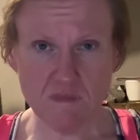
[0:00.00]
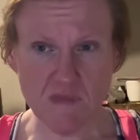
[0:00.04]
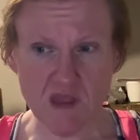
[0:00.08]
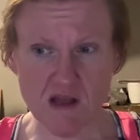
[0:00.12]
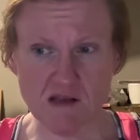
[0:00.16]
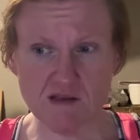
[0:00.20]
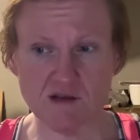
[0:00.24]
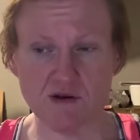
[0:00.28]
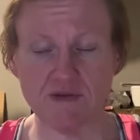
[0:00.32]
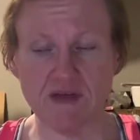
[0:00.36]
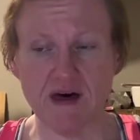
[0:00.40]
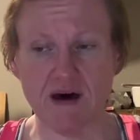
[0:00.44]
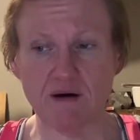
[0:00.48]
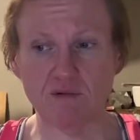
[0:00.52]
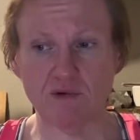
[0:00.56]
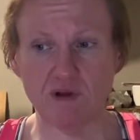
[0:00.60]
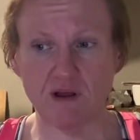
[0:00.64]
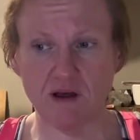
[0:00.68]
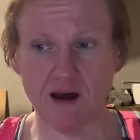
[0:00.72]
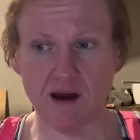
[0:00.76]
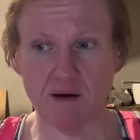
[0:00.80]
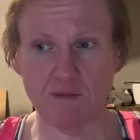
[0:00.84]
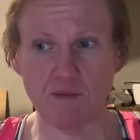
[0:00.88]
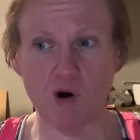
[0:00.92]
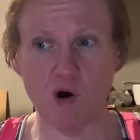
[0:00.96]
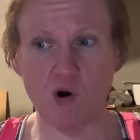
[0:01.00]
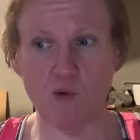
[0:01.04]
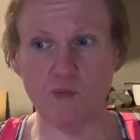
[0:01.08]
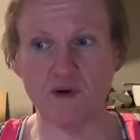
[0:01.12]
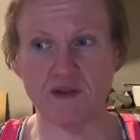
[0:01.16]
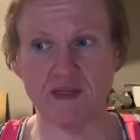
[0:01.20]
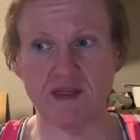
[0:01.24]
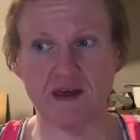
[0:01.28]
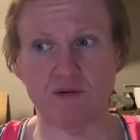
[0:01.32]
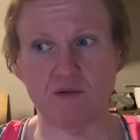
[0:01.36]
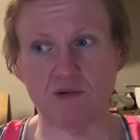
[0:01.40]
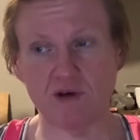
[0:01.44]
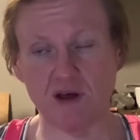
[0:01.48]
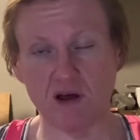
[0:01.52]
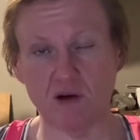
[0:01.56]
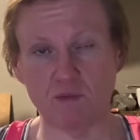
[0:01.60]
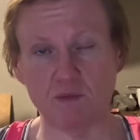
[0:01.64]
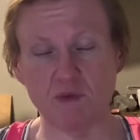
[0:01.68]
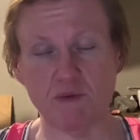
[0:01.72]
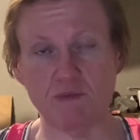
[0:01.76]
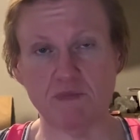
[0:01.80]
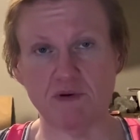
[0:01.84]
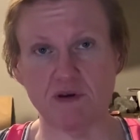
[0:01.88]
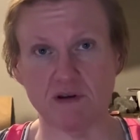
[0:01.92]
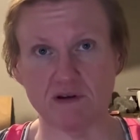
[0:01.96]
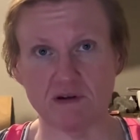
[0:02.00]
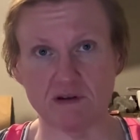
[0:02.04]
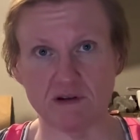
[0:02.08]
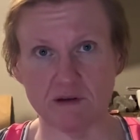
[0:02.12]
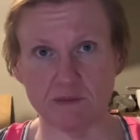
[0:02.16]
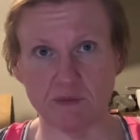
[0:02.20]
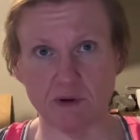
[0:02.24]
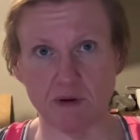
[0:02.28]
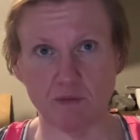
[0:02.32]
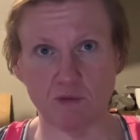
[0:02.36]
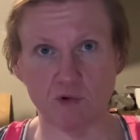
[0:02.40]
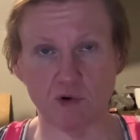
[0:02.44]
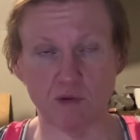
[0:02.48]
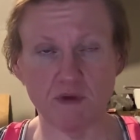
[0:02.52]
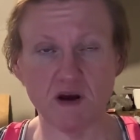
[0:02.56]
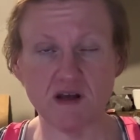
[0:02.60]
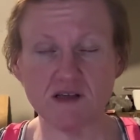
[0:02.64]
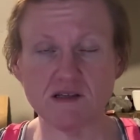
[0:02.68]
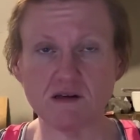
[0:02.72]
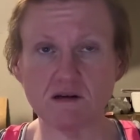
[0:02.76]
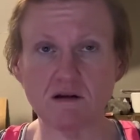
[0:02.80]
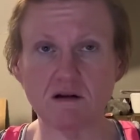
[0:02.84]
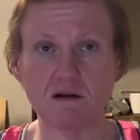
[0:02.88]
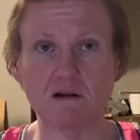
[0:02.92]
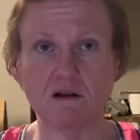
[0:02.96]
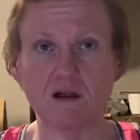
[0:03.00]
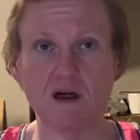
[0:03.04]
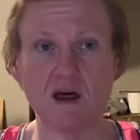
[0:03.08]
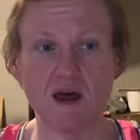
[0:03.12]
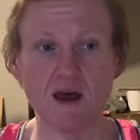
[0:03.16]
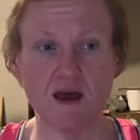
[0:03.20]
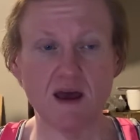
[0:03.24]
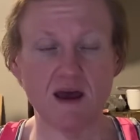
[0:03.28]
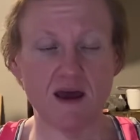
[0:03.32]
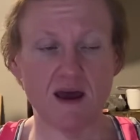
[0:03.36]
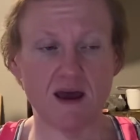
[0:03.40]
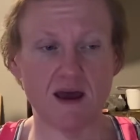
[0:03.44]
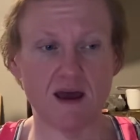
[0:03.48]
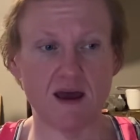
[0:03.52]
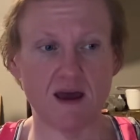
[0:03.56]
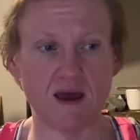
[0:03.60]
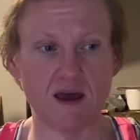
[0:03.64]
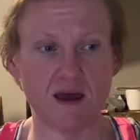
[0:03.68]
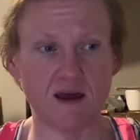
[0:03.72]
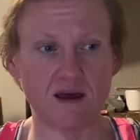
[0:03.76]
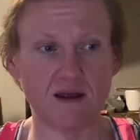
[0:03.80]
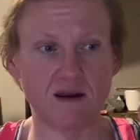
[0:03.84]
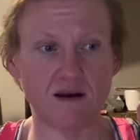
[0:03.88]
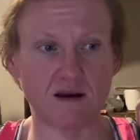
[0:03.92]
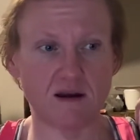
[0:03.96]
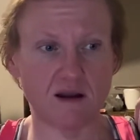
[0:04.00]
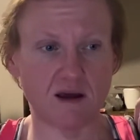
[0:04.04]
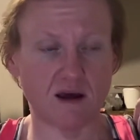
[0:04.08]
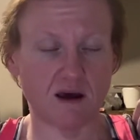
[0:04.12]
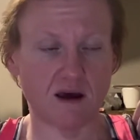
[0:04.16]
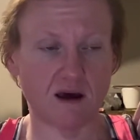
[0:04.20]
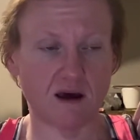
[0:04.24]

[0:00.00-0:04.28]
So I'm hoping that will help me build a little bit more muscle, and